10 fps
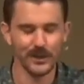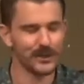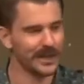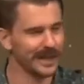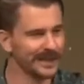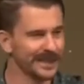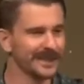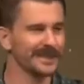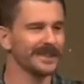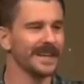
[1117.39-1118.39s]

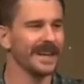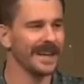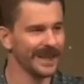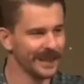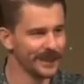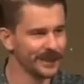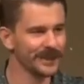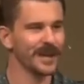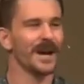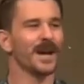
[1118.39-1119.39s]
Jesus
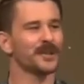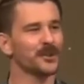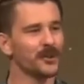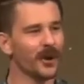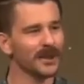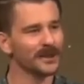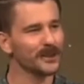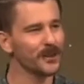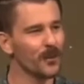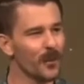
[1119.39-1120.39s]
is a
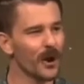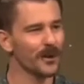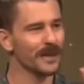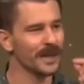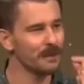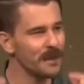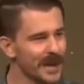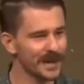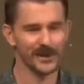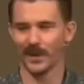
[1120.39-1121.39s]
trustworthy
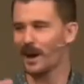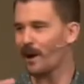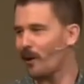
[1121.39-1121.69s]
picture